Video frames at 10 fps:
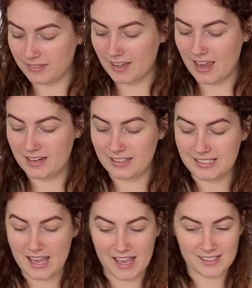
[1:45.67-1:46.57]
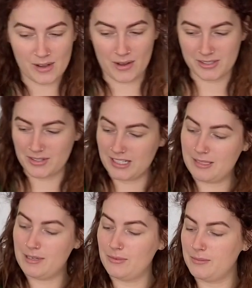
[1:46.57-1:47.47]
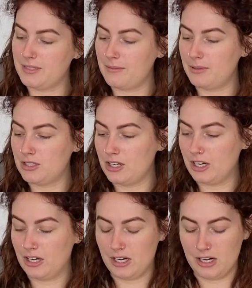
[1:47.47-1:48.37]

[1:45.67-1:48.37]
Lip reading: And these eggs also need to be room temperature.